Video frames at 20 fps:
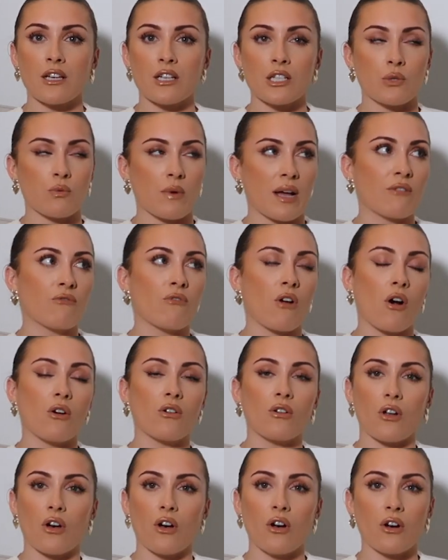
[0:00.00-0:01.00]
because one
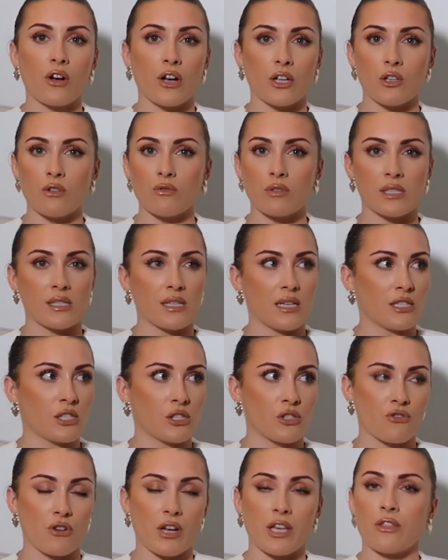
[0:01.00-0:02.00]
wrong look and you'd see
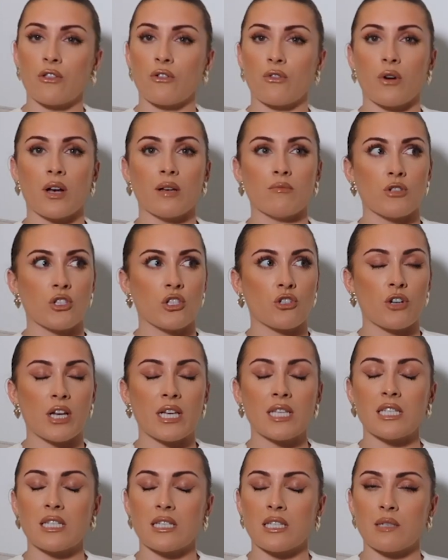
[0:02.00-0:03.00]
straight through them,
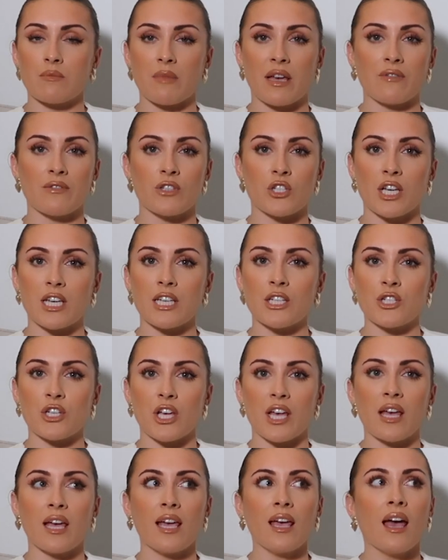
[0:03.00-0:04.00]
straight into my
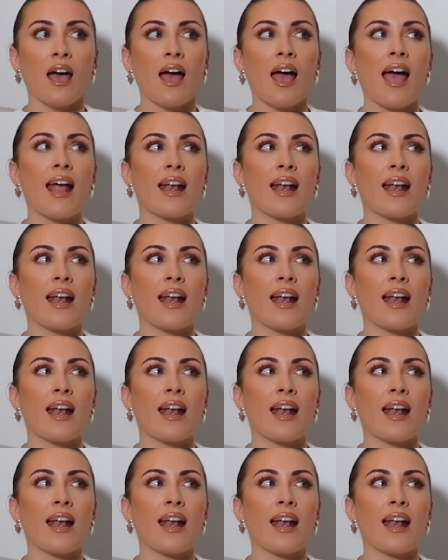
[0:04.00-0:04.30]
vajayjay.